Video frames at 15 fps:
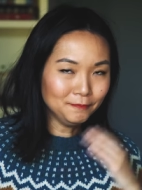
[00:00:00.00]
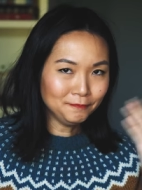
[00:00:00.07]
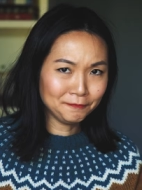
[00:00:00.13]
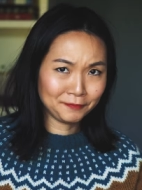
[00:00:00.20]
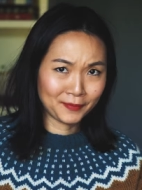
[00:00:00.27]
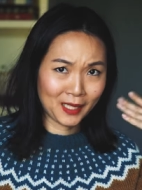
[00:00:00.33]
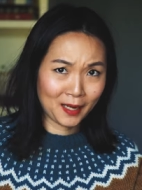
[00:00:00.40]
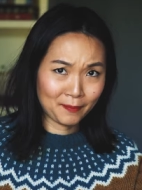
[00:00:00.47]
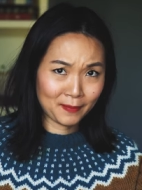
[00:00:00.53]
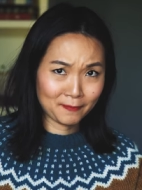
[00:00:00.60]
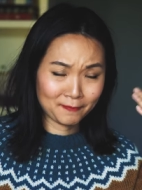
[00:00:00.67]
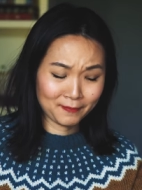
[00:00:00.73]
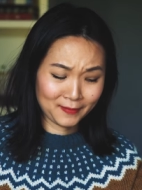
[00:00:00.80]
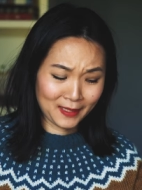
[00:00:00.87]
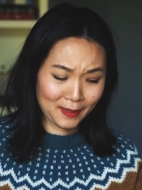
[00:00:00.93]
Not
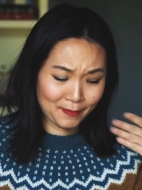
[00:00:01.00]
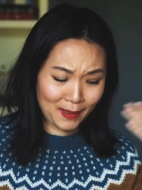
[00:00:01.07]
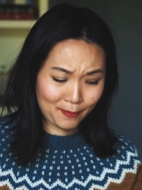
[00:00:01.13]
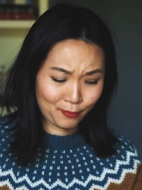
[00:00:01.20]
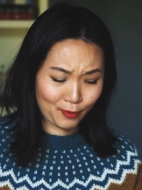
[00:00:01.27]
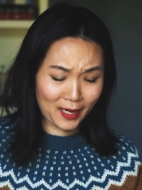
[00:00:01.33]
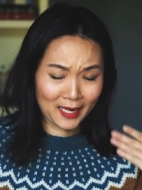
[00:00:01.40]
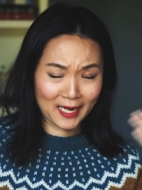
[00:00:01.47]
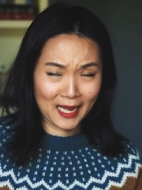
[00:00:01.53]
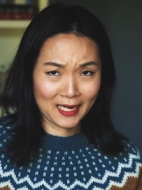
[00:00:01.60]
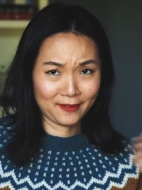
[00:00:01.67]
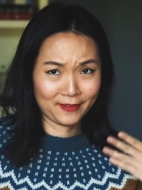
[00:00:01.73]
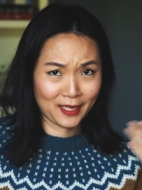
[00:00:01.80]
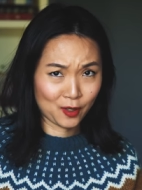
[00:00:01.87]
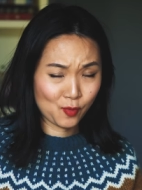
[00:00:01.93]
let my brain kind
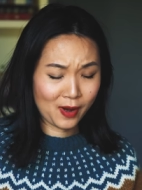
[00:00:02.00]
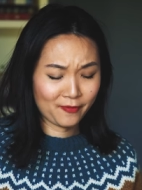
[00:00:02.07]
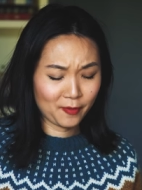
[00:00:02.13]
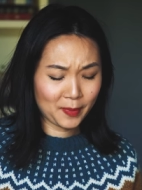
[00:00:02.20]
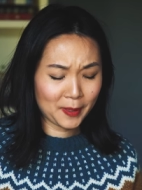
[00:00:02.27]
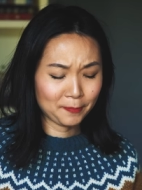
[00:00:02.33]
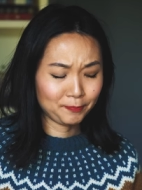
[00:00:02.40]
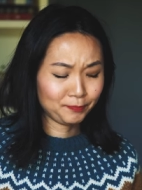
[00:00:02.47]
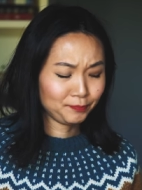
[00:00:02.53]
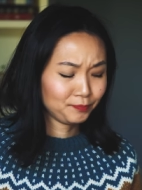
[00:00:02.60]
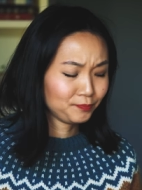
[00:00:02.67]
of get away from me.